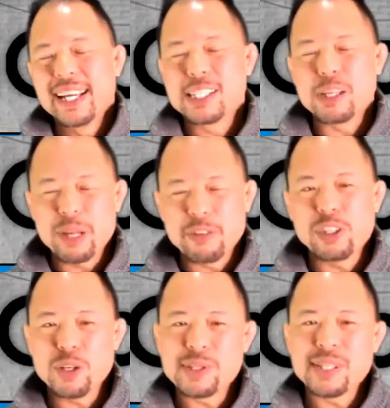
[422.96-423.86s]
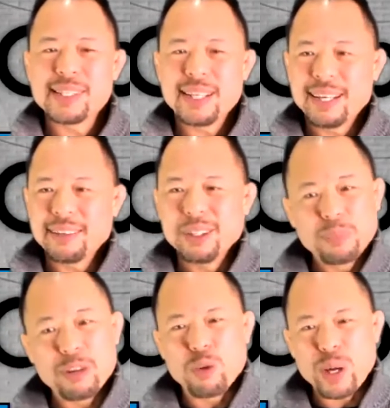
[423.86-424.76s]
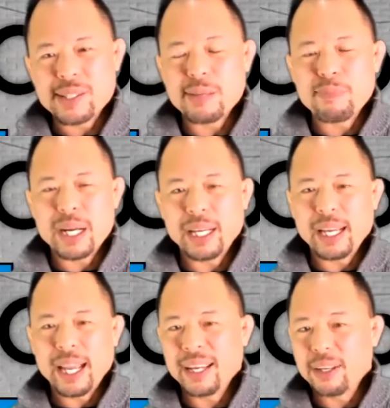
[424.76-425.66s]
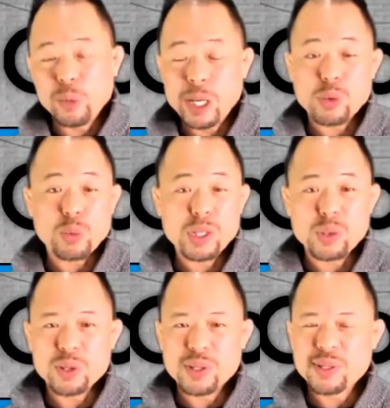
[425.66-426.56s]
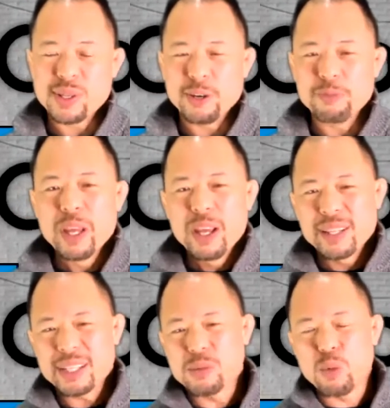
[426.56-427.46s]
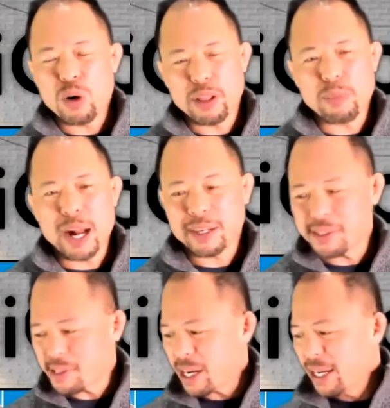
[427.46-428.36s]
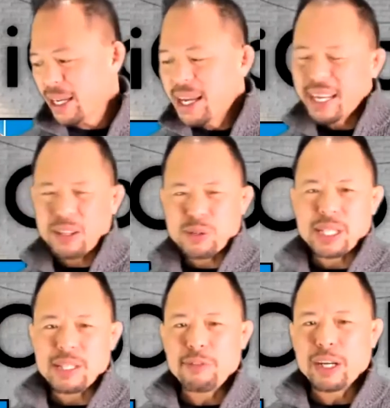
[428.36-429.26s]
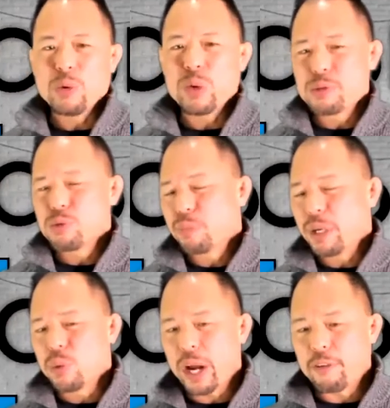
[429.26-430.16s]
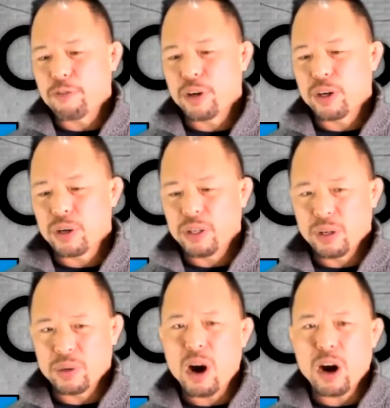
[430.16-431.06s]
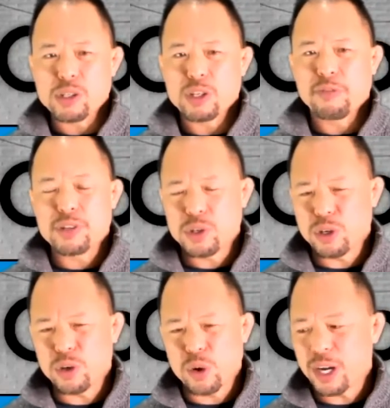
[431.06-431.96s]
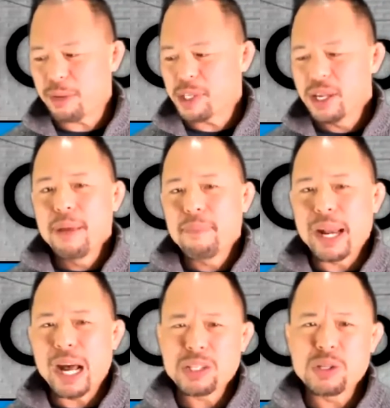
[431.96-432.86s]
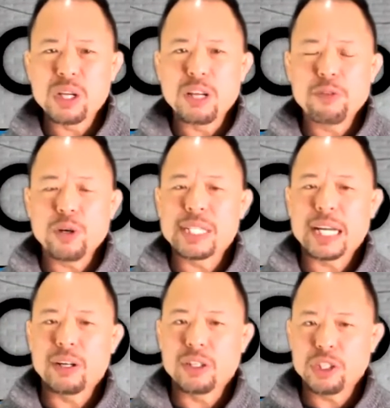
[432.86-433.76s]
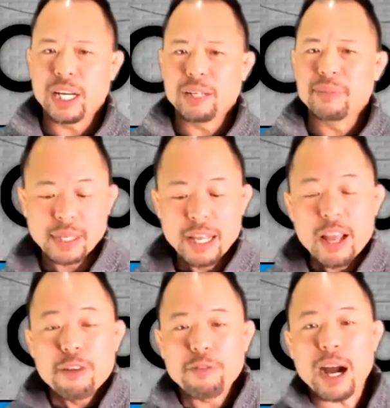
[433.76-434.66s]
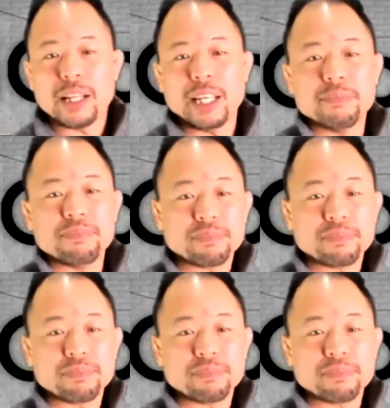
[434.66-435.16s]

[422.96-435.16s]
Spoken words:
It's a bit of a nuisance, a little bit of a waste of money and a waste of resources. So that's more on the practical side. Again, those disinfectant wipes will be great for your hard surface, your doorknobs, but not so good for your technology item. Finally,